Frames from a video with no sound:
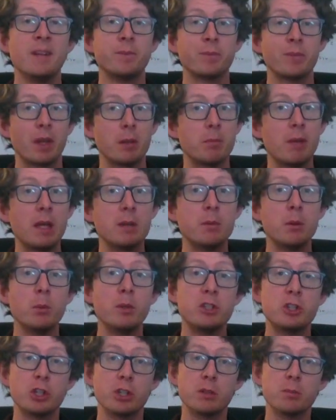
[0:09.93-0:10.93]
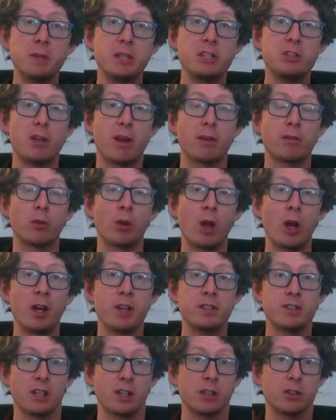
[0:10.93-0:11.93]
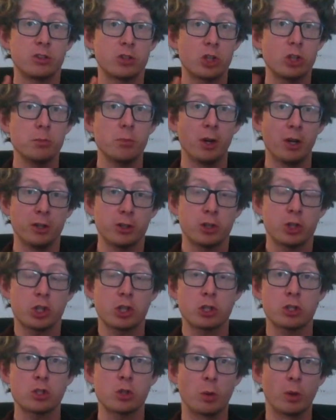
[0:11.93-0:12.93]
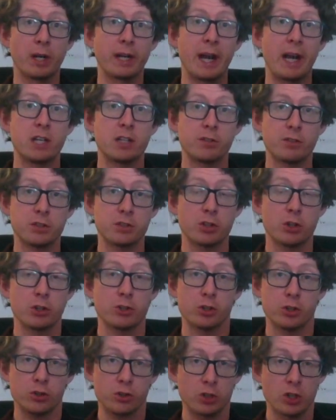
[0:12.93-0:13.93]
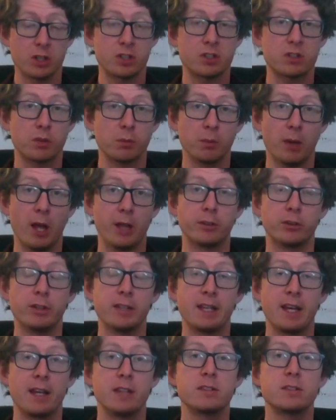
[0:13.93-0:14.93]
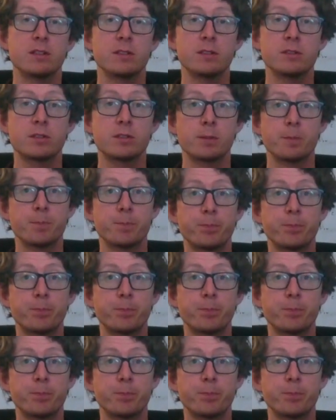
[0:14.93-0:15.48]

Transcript: and maybe we shouldn't be generalizing too much to our count of assertion just from lottery cases.